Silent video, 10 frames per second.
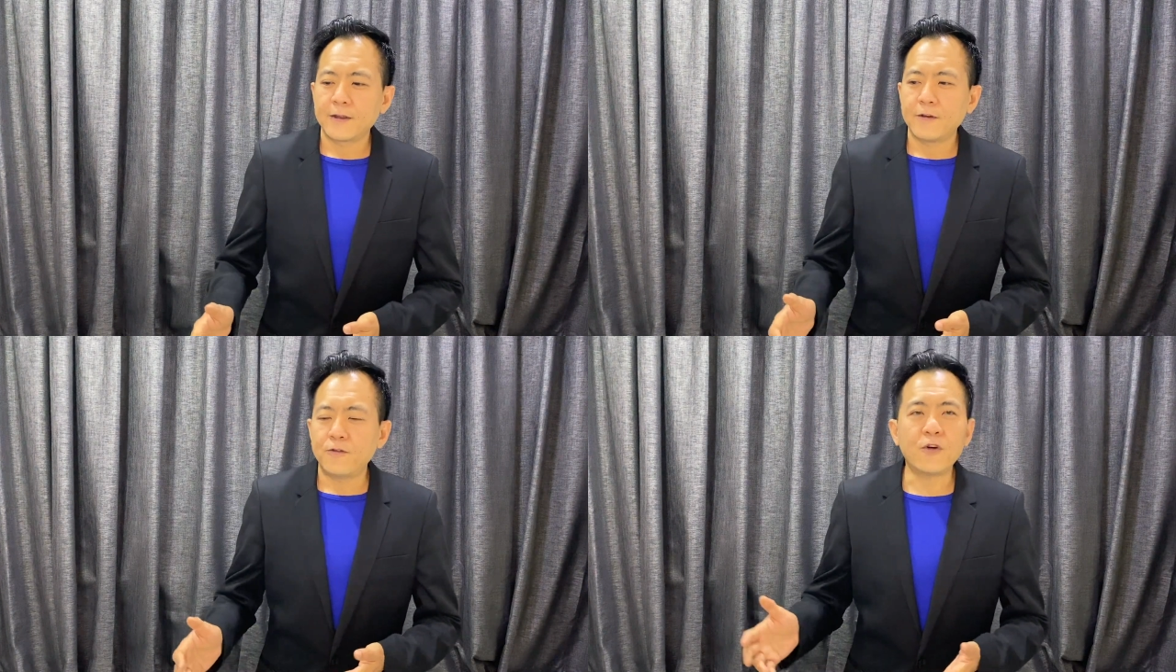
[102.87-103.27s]

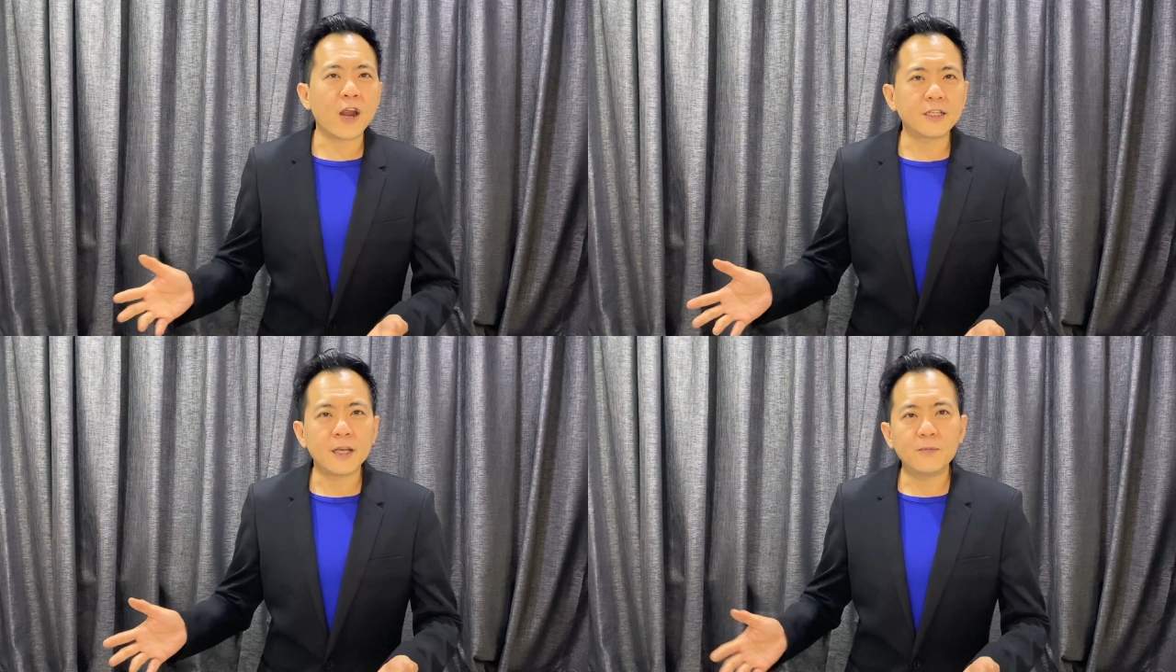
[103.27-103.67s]
For
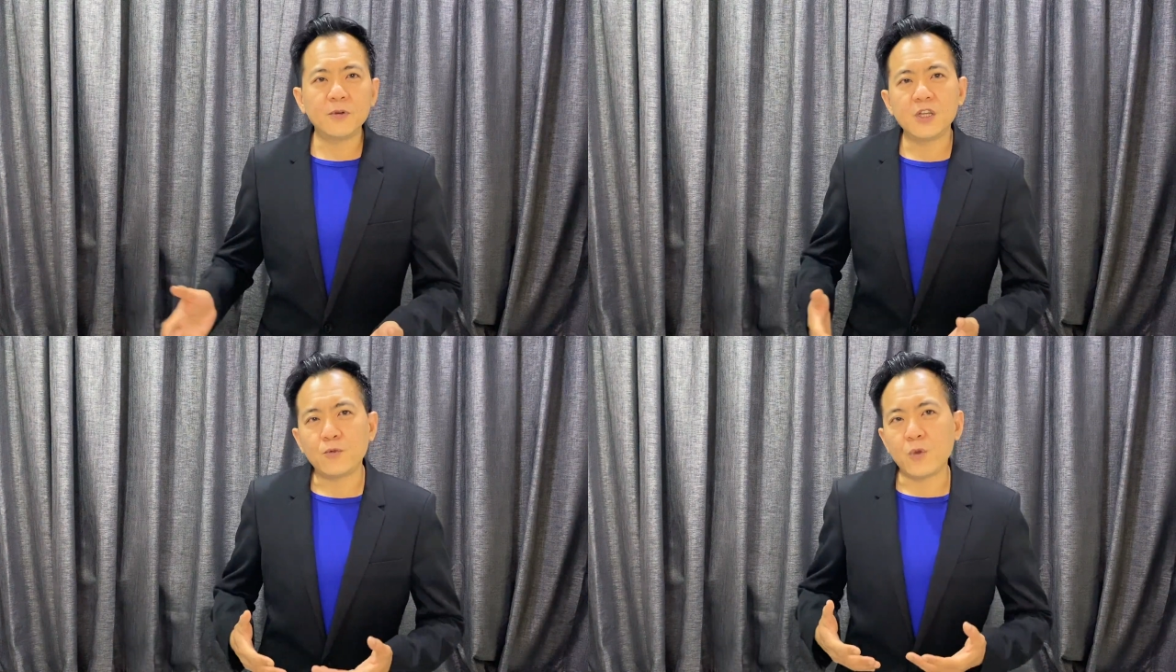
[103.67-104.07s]
example,
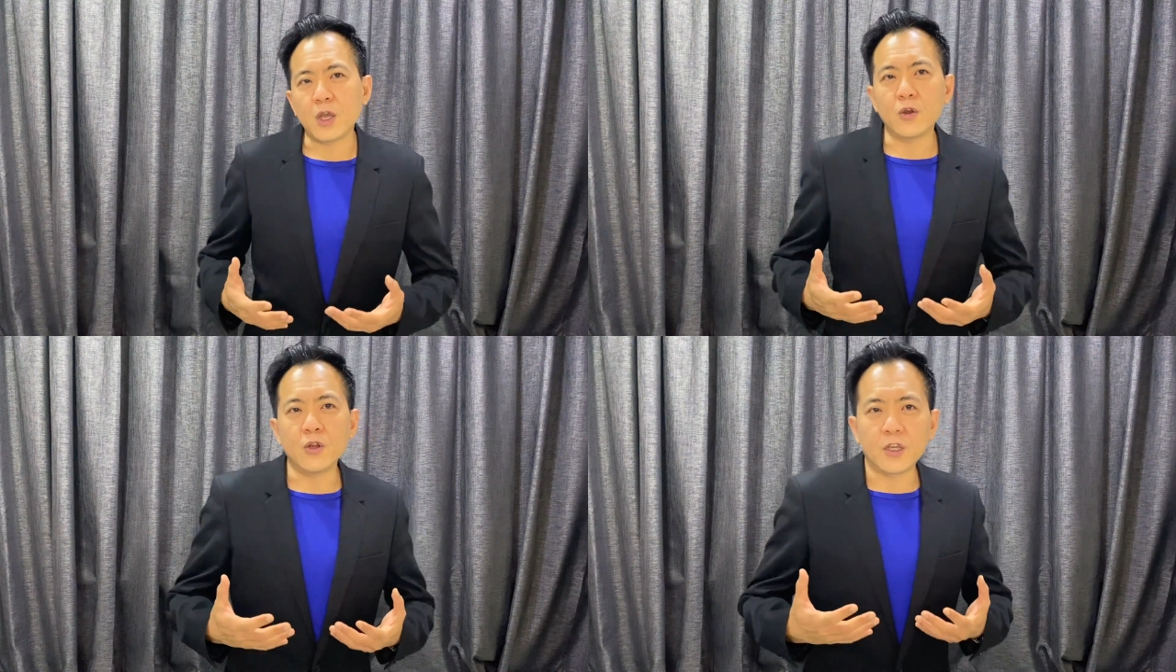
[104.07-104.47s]
if we are
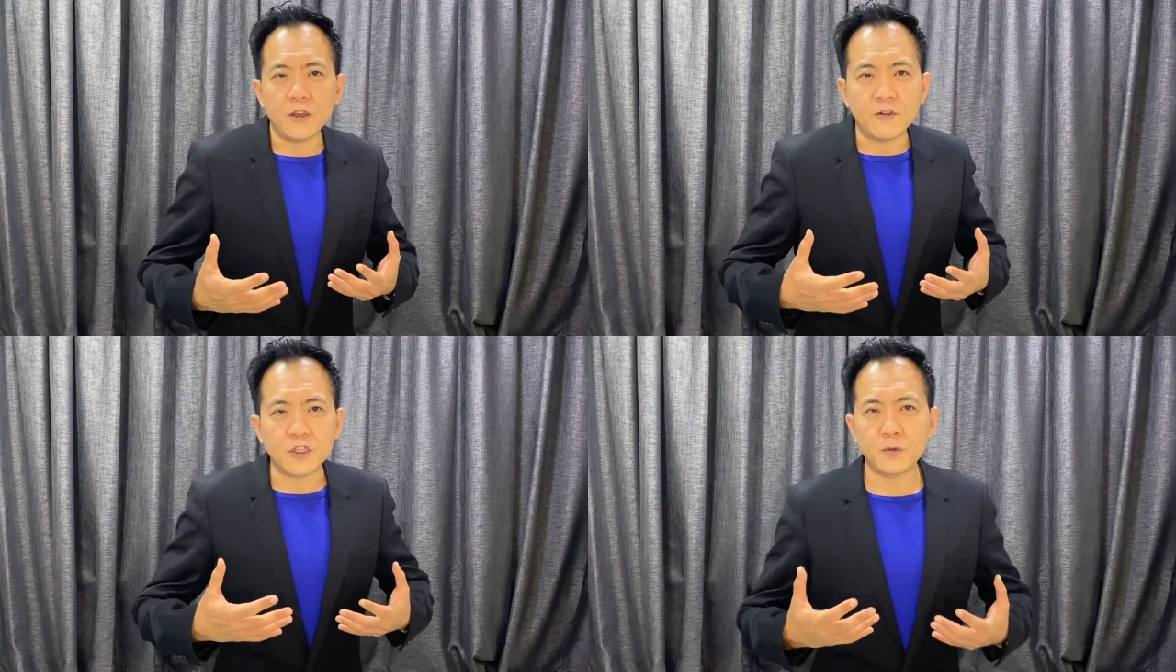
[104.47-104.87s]
going to
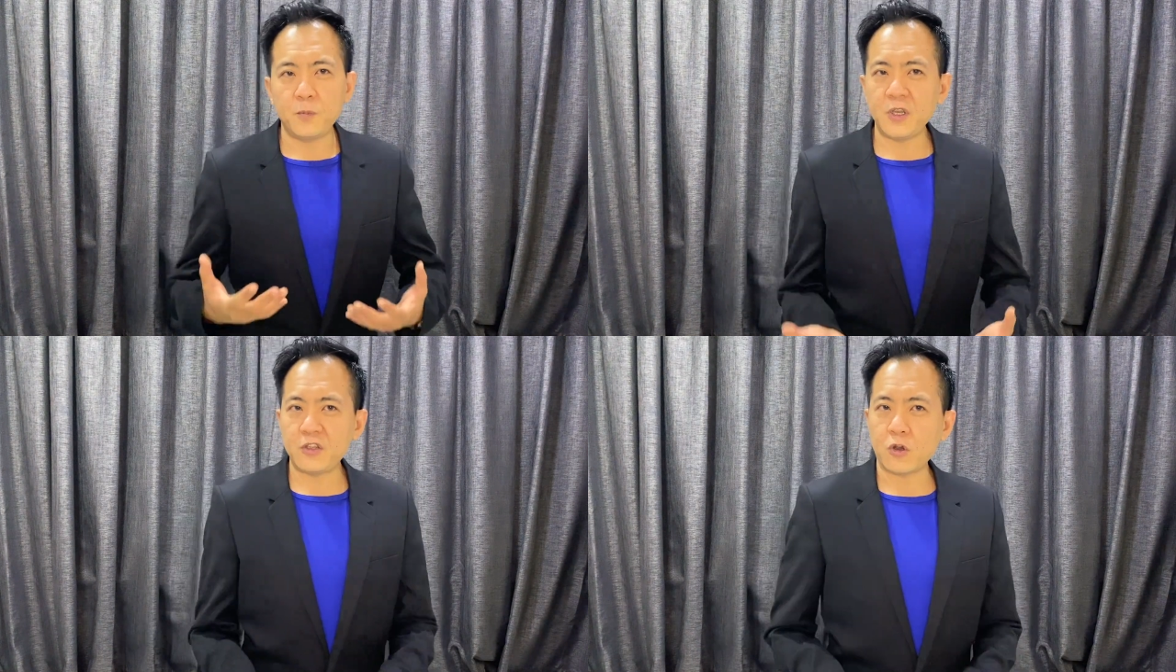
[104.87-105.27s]
give a
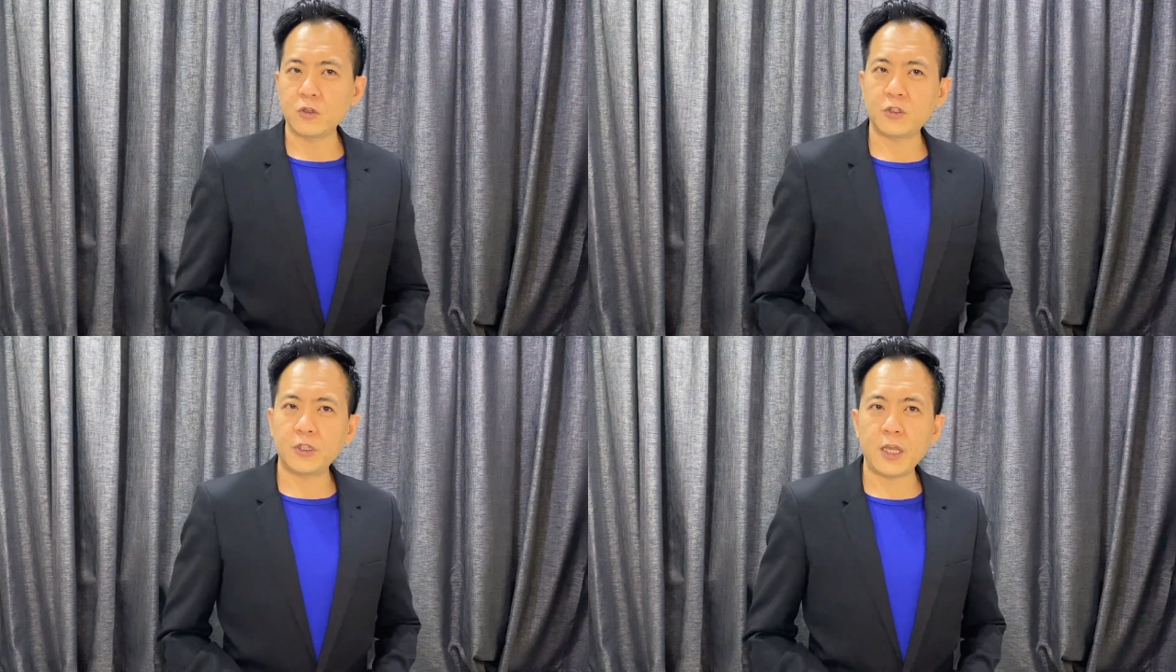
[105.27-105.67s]
speech on
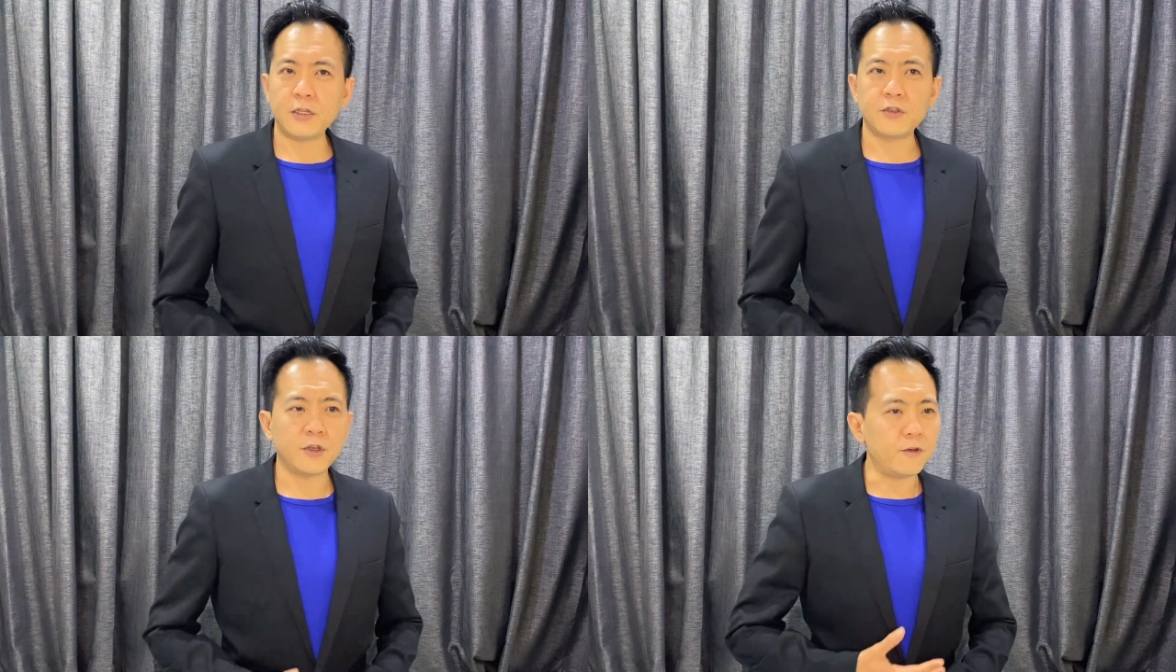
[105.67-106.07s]

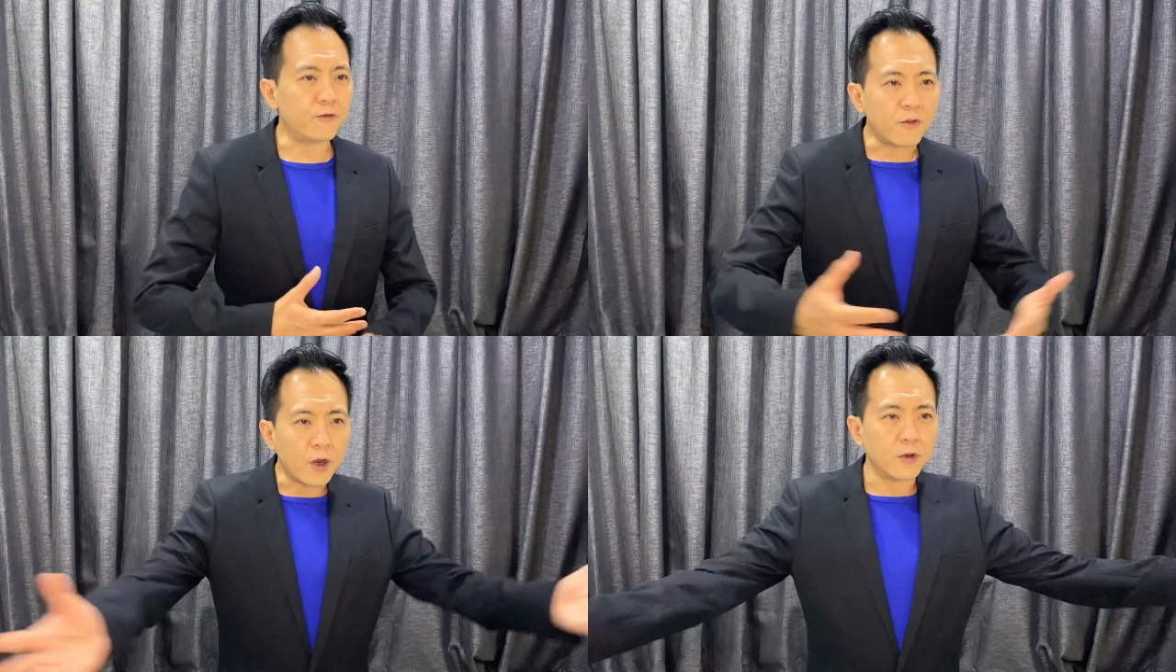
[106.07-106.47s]
stage in
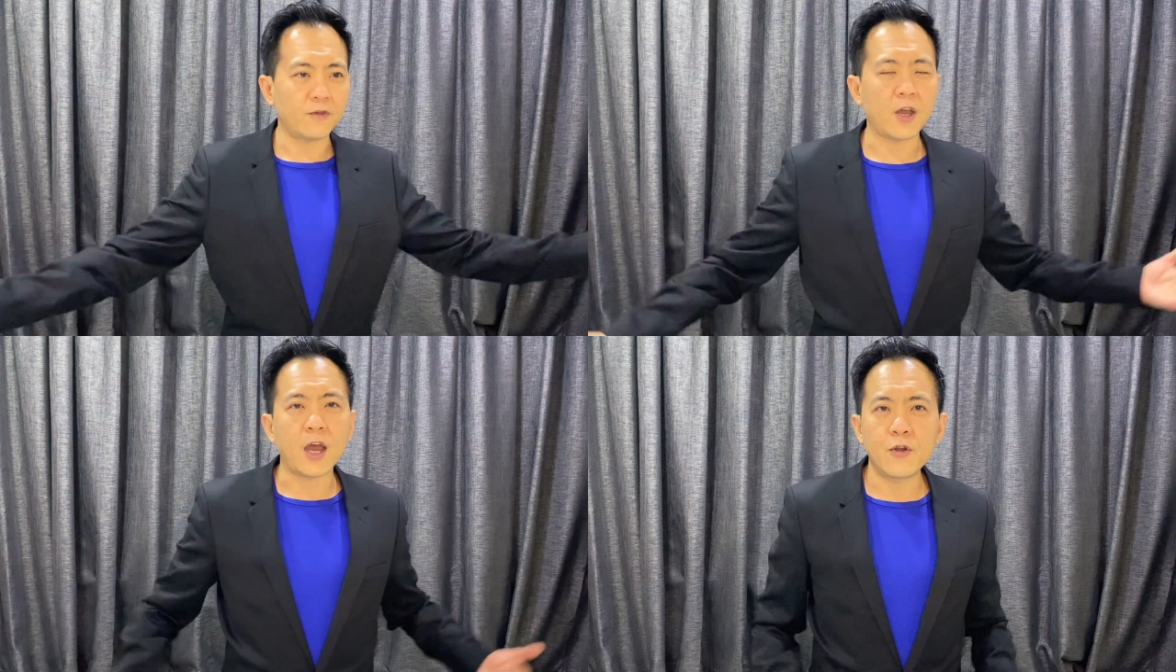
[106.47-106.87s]
front of
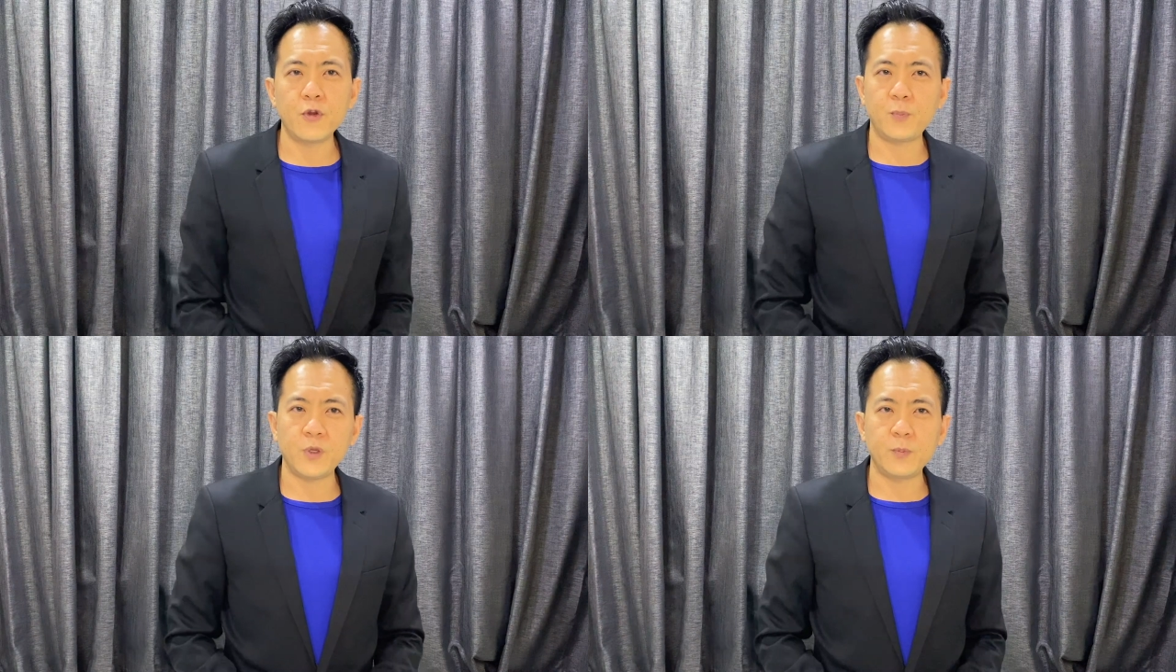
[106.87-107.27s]

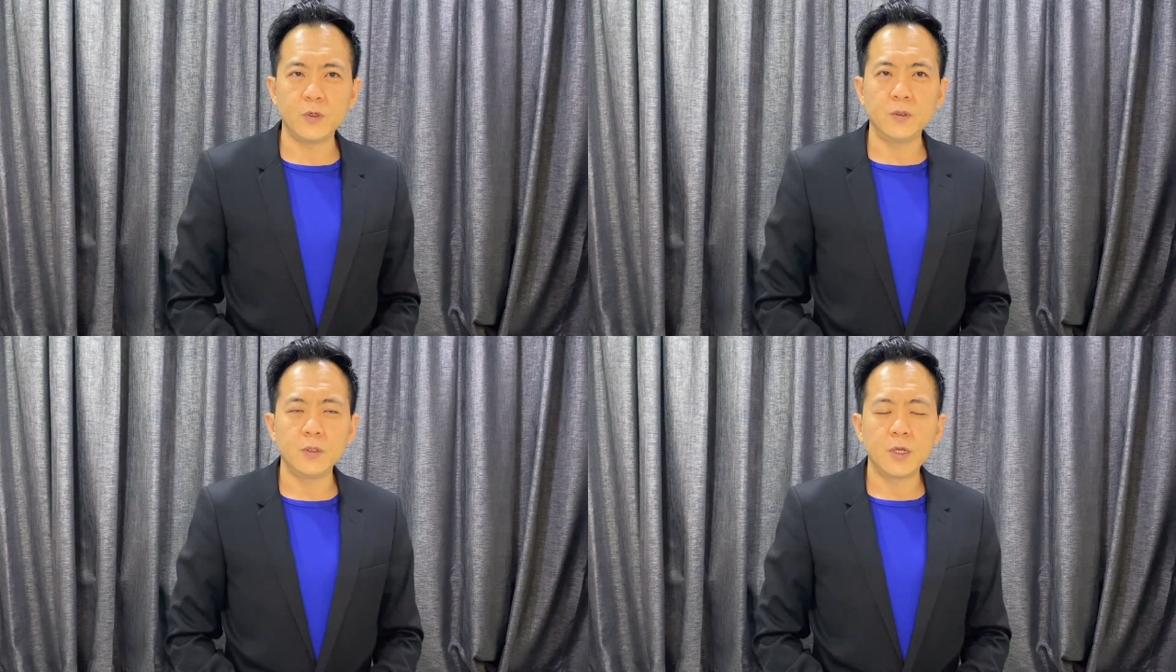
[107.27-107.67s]
100
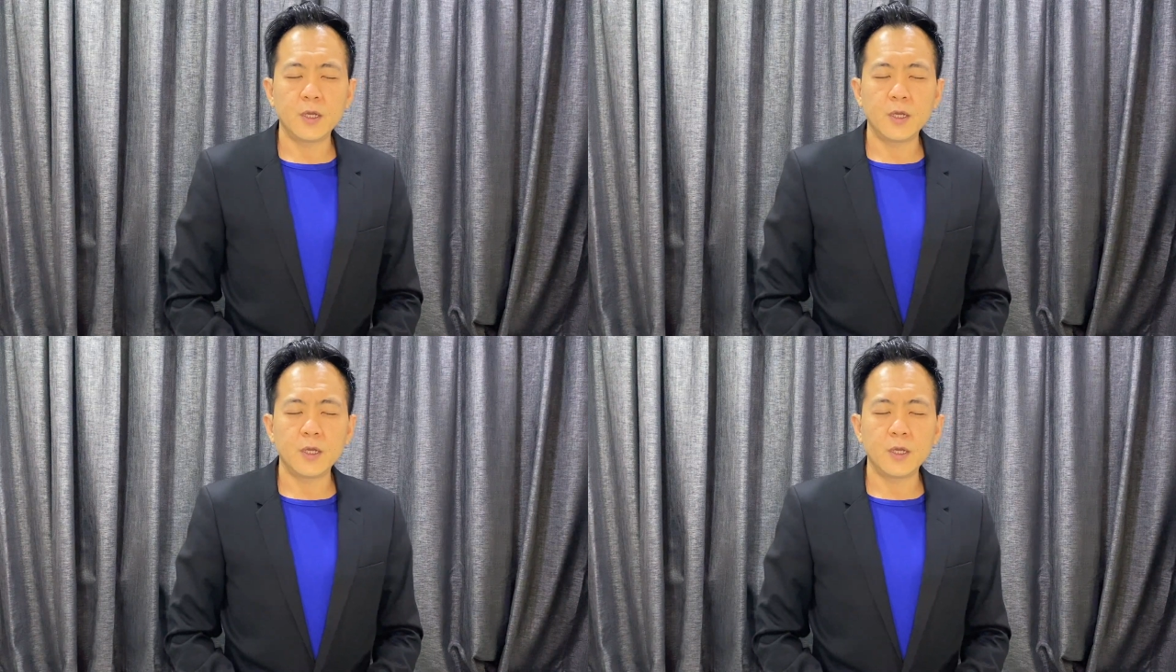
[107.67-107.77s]
people,